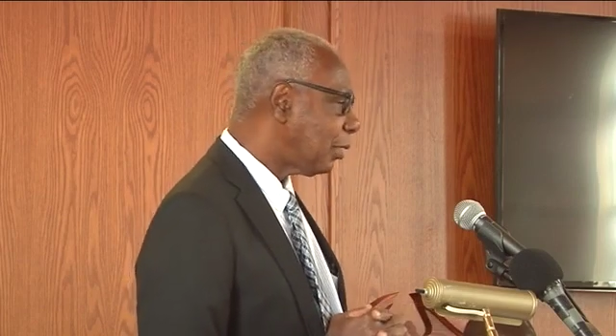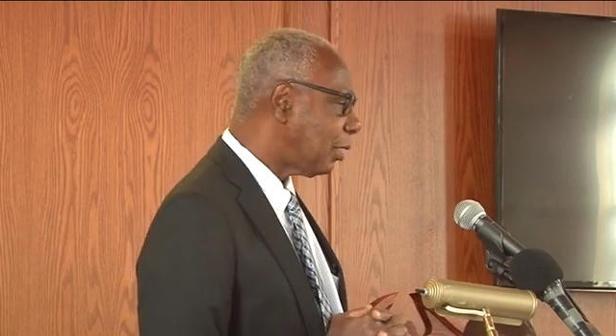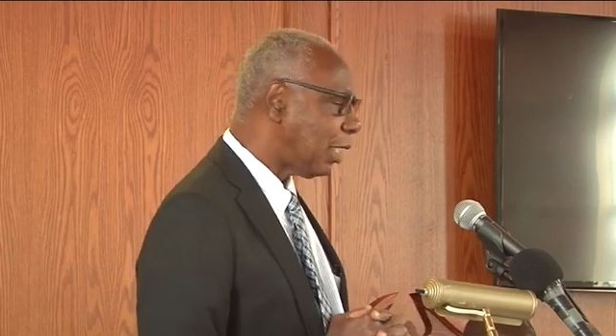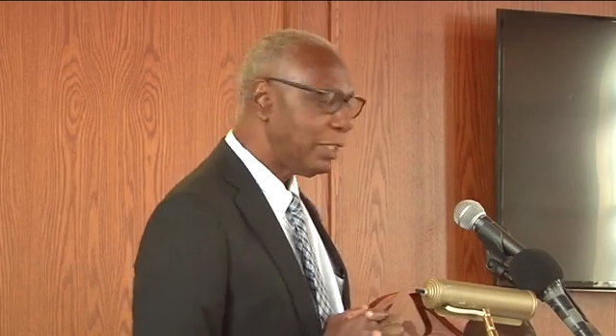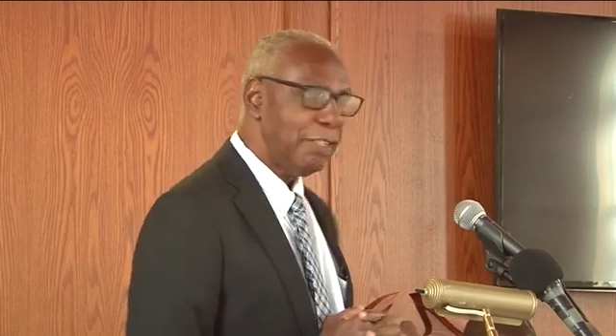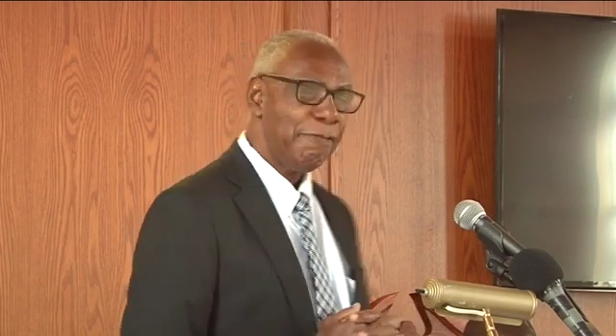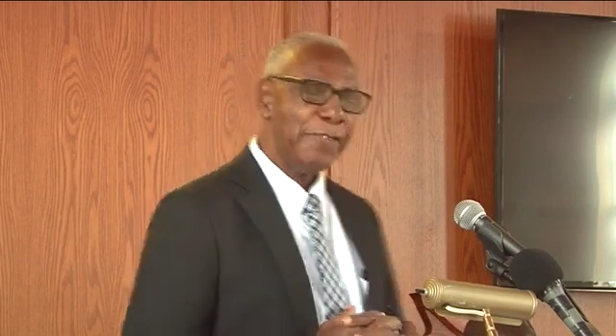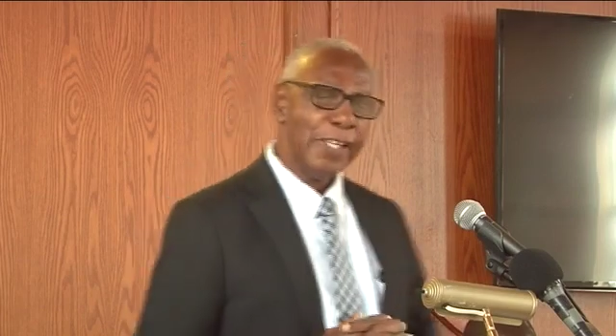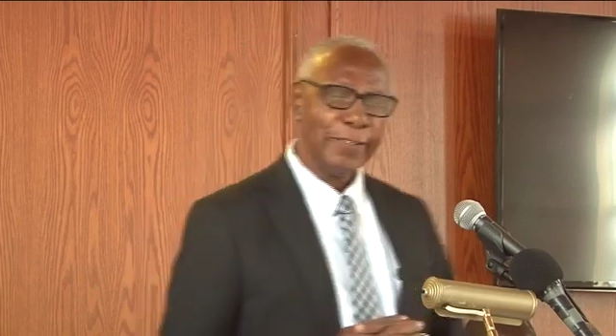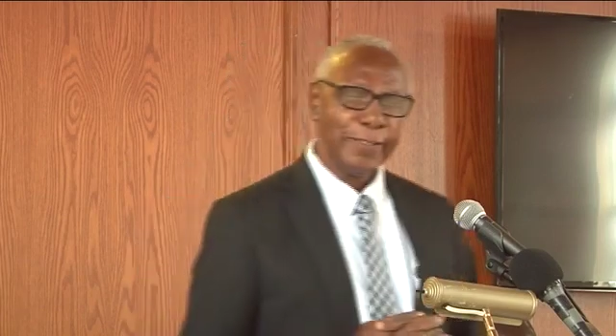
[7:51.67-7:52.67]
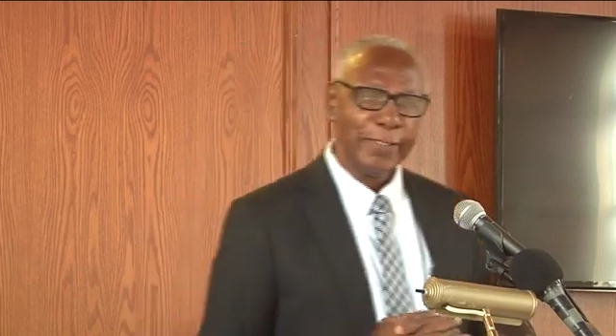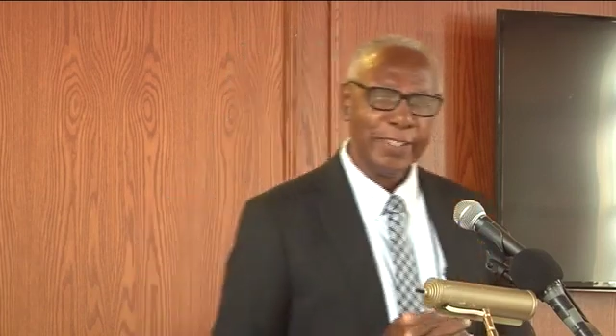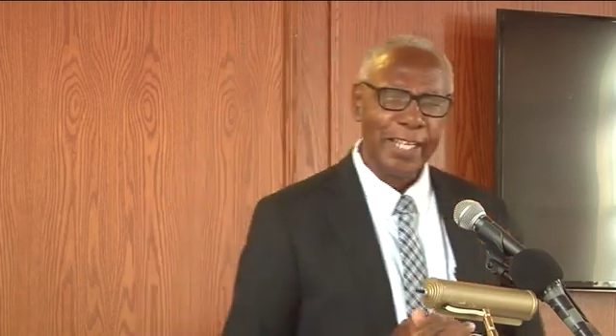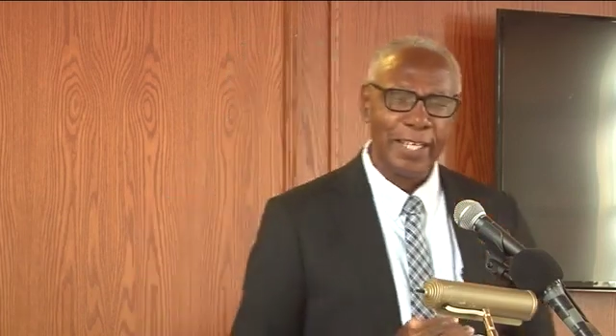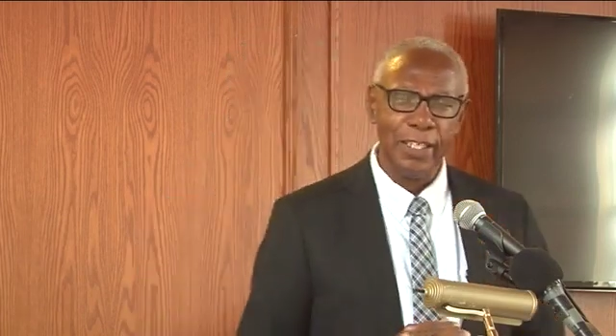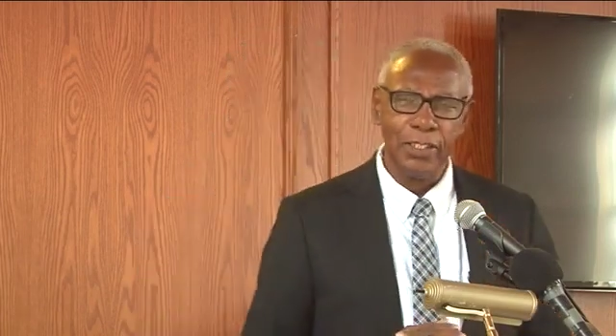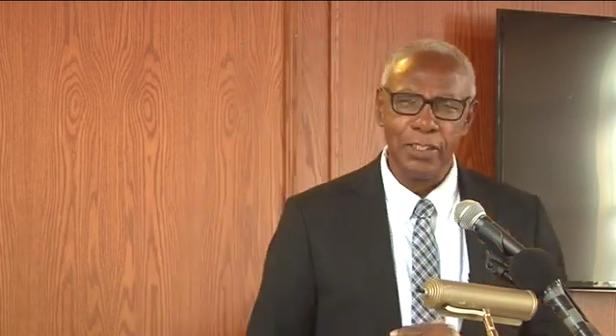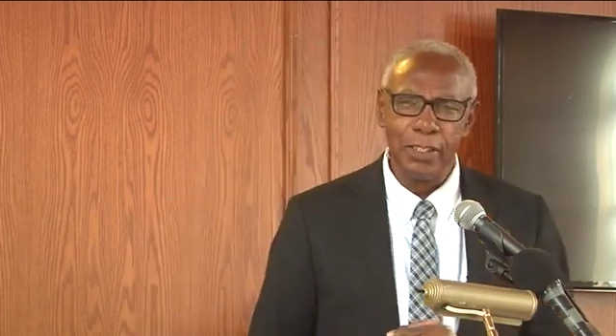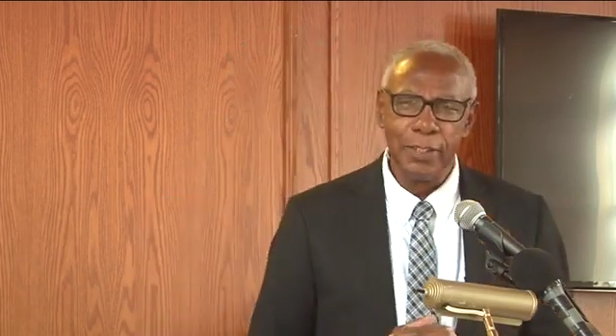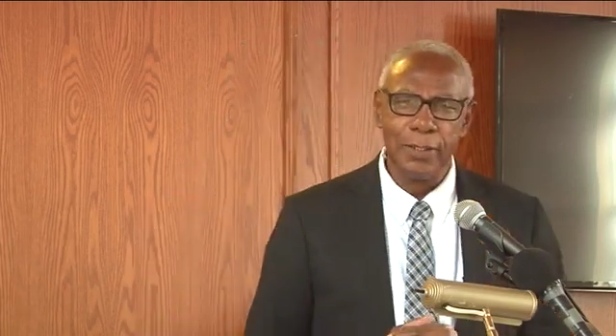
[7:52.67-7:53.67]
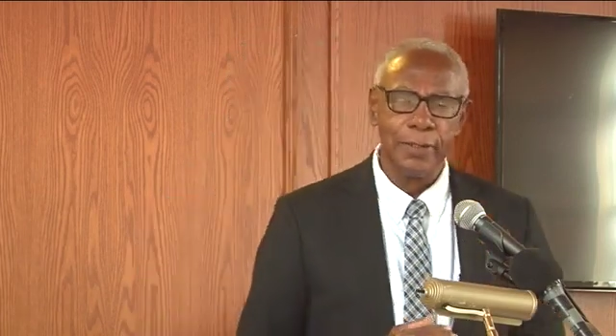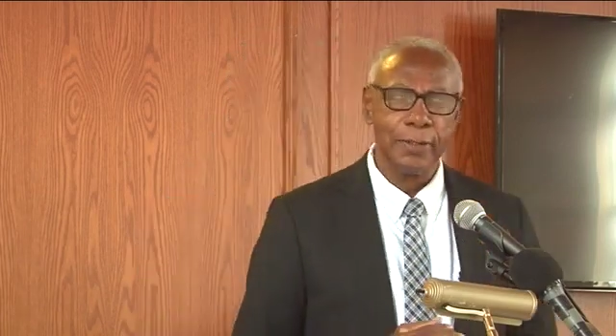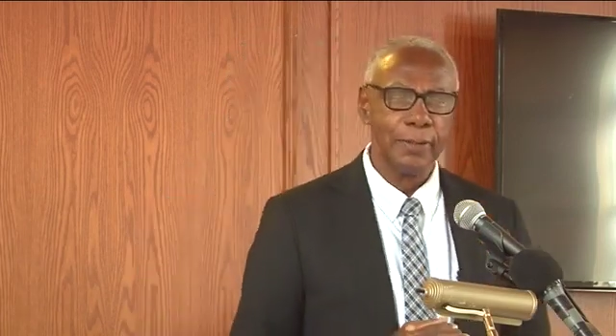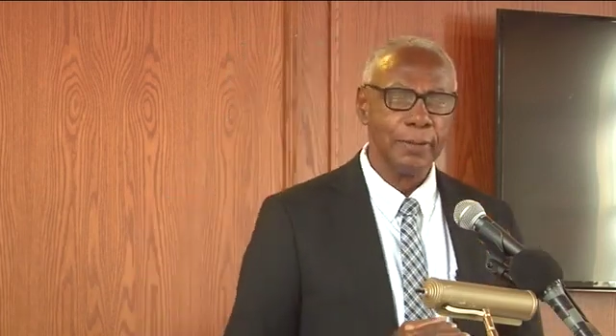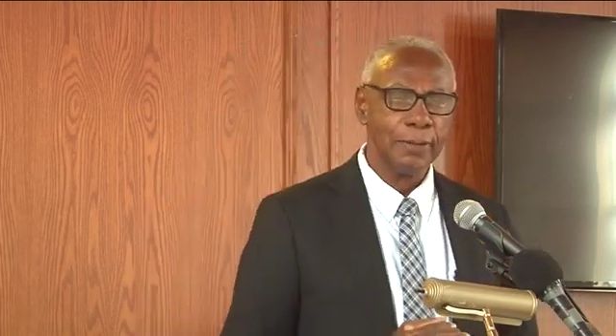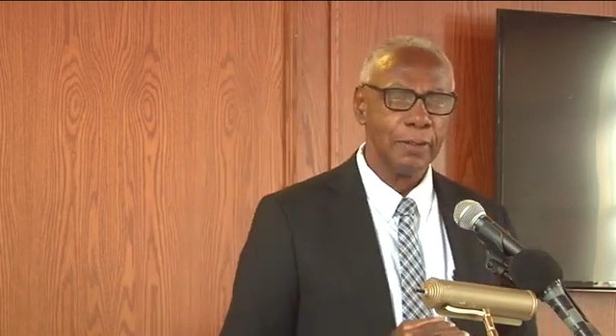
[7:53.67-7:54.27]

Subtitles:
And he faced the challenges,